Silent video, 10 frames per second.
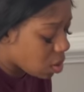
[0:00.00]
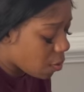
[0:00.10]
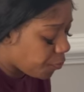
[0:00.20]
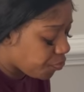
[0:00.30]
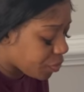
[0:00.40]

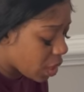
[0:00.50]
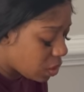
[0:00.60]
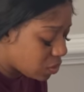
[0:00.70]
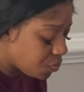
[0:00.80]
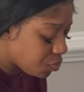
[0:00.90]

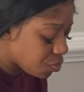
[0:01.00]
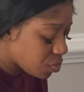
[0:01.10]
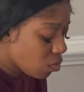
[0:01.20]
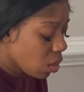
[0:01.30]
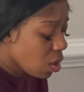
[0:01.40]
Cause
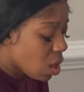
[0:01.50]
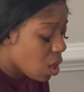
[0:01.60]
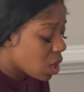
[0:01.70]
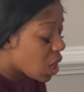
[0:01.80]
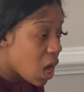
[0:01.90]
like
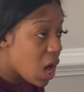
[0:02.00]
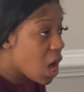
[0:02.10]
overall, uh,